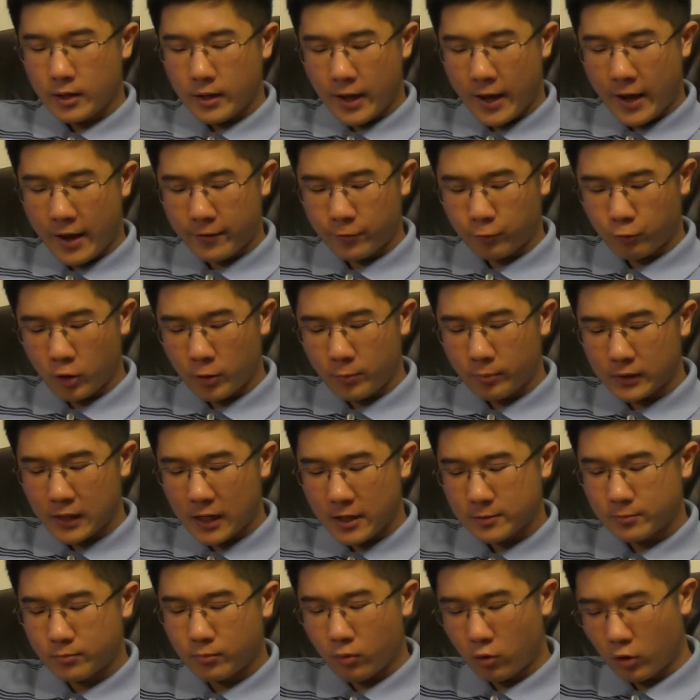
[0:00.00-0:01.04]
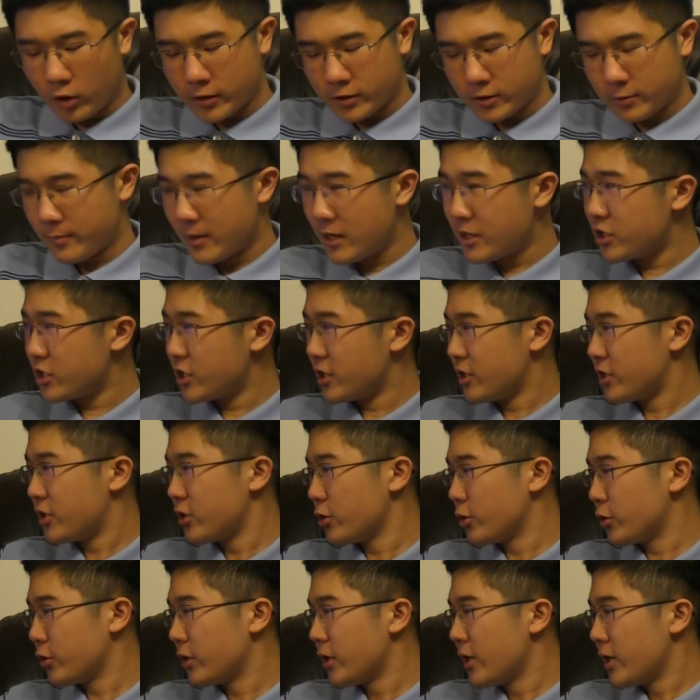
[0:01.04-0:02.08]
And one last point to mention
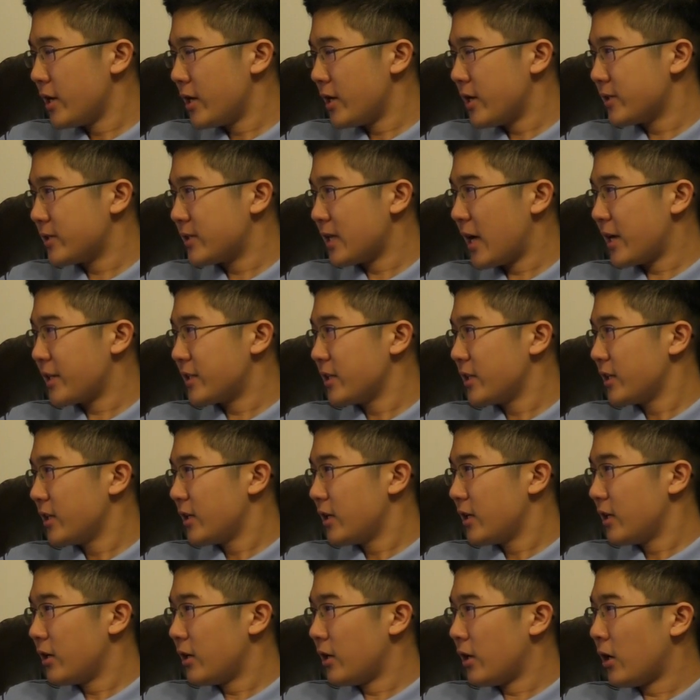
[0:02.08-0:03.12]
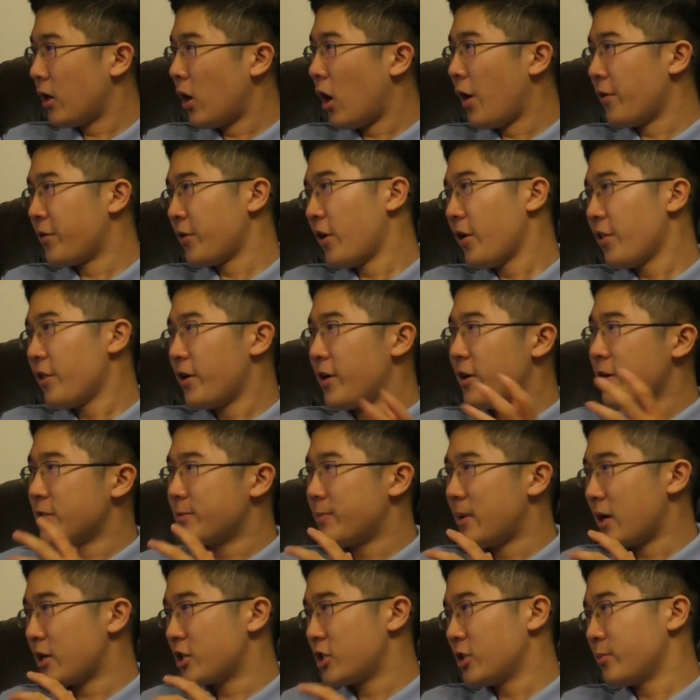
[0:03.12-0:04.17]
too is that on the other end
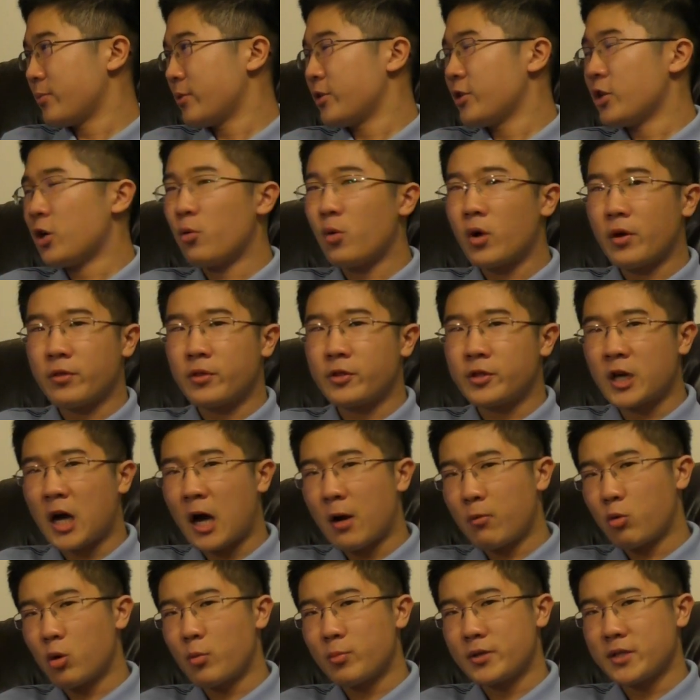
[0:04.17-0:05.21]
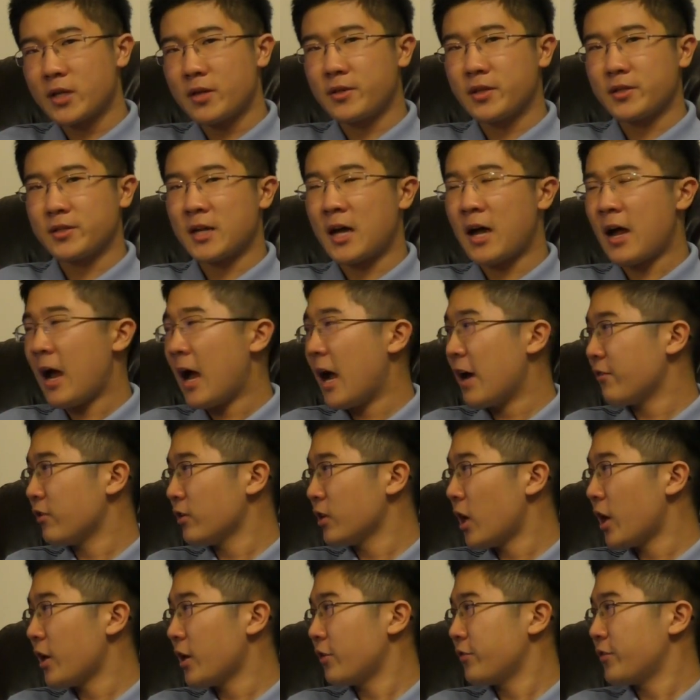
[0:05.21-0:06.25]
spectrum, you know what the top 1% does not have a
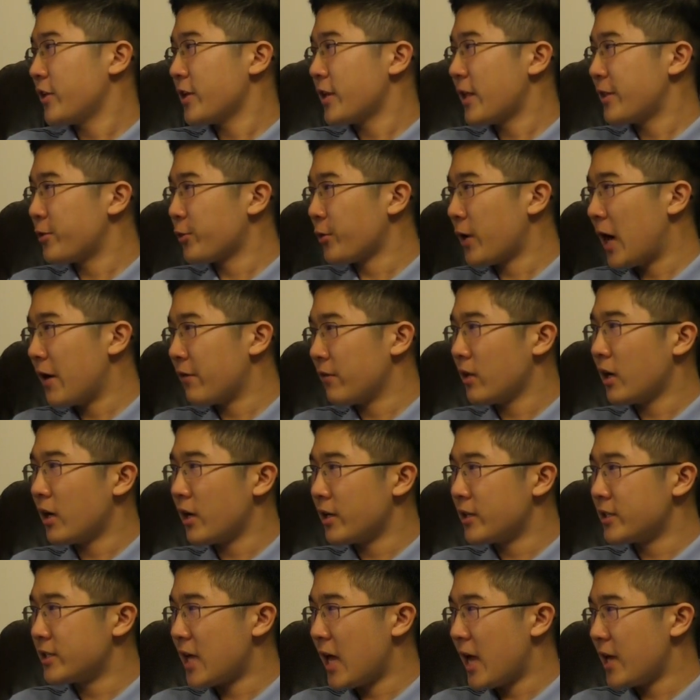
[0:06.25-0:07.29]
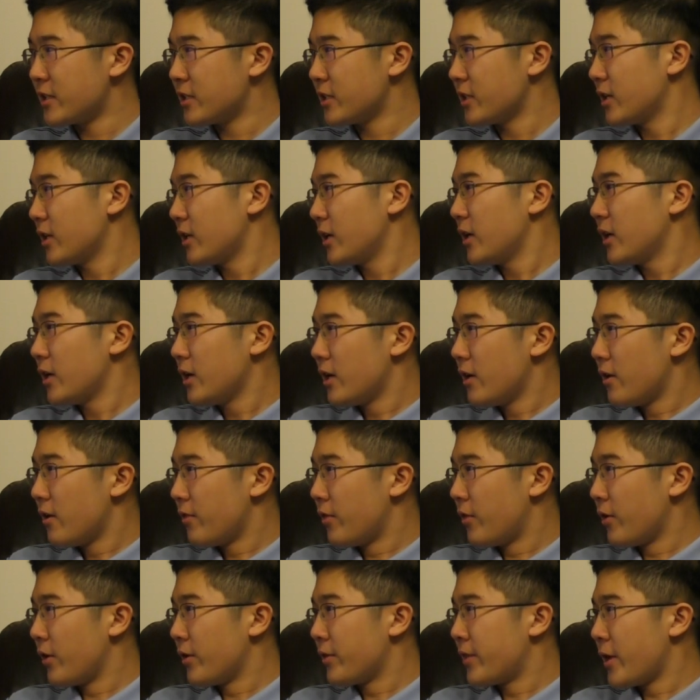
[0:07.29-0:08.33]
lot of? They don't have a lot of debt.
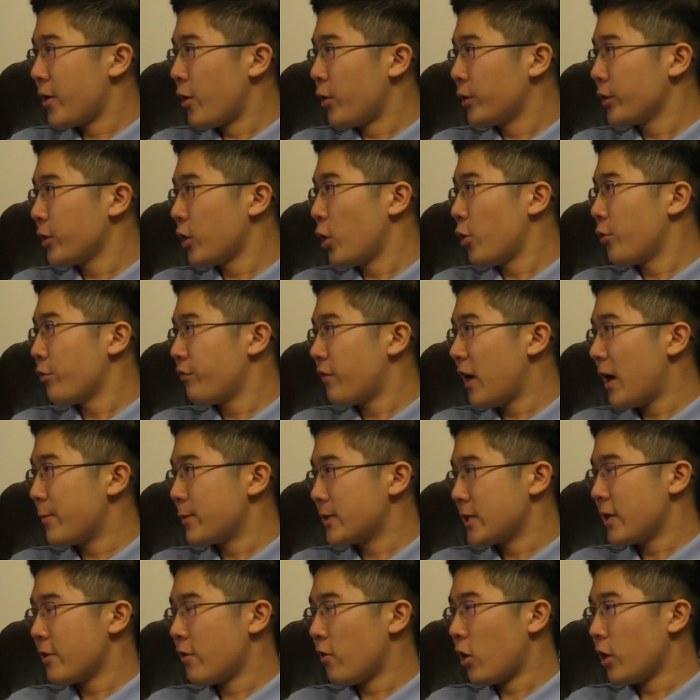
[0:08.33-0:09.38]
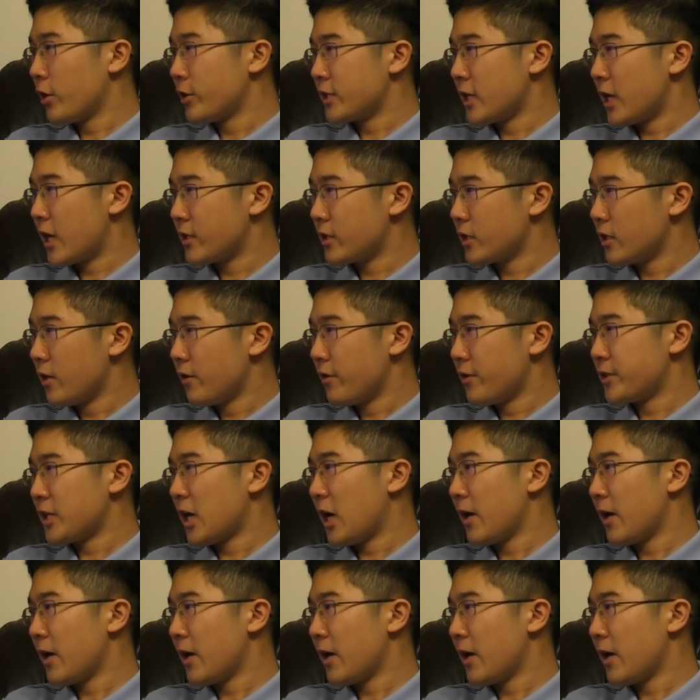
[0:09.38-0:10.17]
They only own 5% of all debt. The